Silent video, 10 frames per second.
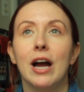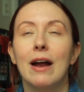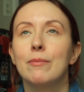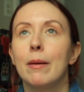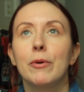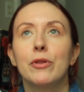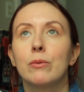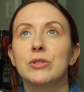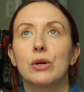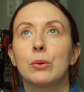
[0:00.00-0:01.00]
I remember there
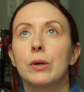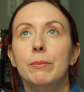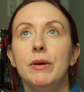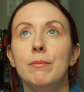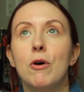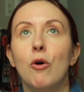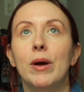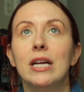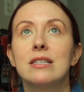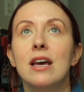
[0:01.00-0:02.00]
was a creepy moment